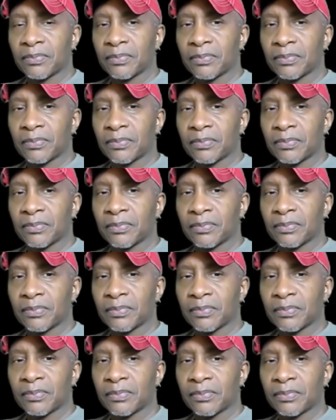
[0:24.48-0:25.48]

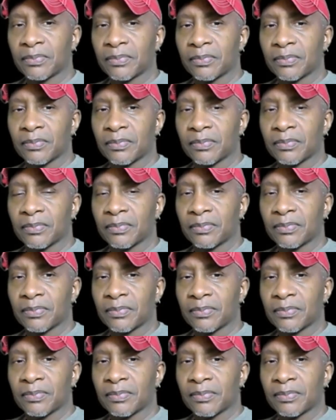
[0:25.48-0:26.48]

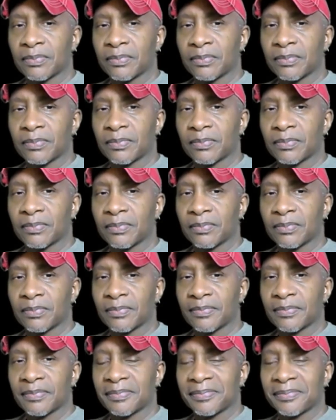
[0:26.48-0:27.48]

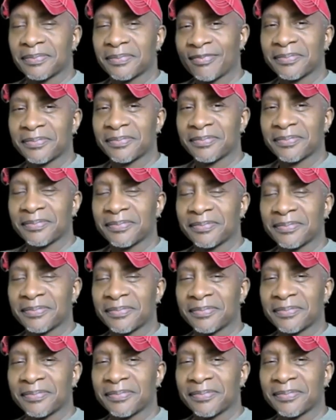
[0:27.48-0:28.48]

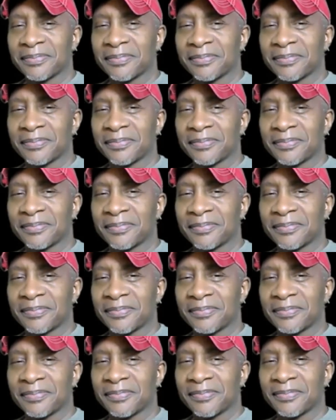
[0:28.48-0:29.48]

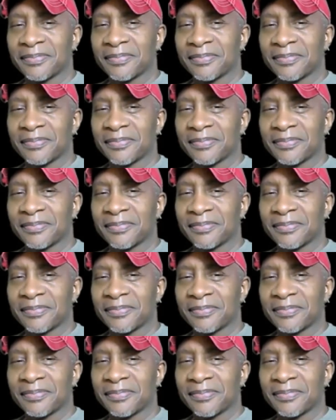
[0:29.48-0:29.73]
(silent)